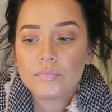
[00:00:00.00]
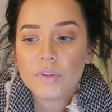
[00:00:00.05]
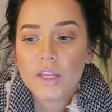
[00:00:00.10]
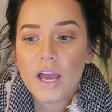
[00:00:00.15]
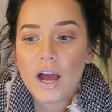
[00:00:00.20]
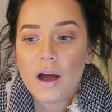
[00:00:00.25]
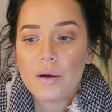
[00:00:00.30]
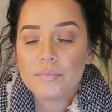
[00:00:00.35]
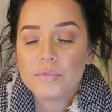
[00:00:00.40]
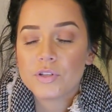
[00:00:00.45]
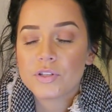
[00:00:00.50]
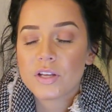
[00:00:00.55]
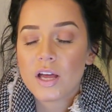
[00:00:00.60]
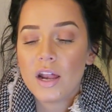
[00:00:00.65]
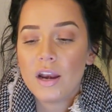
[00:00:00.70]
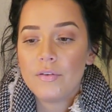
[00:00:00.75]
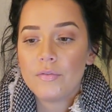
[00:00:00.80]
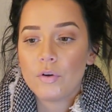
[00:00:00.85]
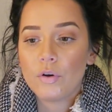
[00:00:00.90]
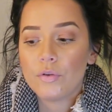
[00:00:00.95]
yeah, I'm just
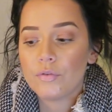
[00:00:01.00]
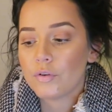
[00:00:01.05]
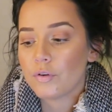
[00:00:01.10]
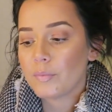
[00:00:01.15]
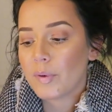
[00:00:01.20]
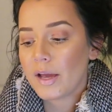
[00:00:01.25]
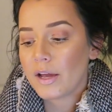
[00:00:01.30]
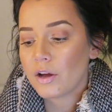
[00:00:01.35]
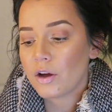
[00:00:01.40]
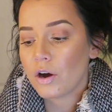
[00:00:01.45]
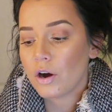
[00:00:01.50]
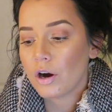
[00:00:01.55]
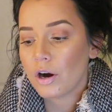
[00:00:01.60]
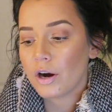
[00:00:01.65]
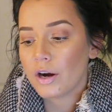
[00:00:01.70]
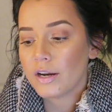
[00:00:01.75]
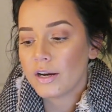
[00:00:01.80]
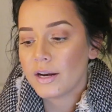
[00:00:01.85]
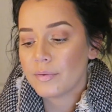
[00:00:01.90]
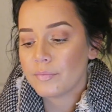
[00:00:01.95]
kind of over my
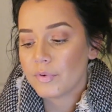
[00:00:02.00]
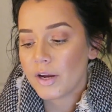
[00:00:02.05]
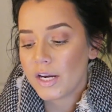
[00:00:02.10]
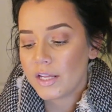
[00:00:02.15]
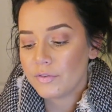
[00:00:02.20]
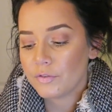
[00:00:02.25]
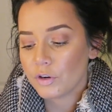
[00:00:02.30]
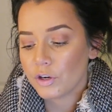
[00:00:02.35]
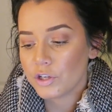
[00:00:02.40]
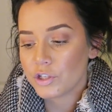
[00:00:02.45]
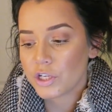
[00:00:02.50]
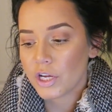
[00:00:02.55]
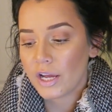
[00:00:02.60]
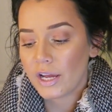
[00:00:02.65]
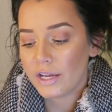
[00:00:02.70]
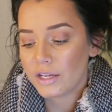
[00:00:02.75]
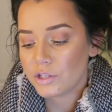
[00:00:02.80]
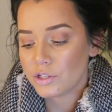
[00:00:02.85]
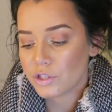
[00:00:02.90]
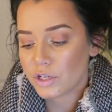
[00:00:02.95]
car and I'm ready for a
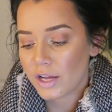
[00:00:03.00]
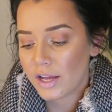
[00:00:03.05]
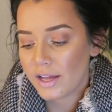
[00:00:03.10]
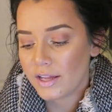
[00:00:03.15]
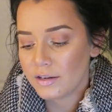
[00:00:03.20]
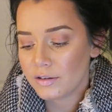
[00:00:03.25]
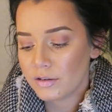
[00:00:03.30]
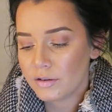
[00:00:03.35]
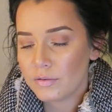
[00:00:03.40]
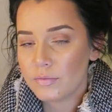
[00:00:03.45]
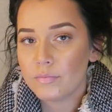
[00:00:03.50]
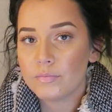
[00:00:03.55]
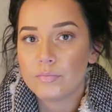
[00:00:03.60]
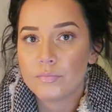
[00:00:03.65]
change, and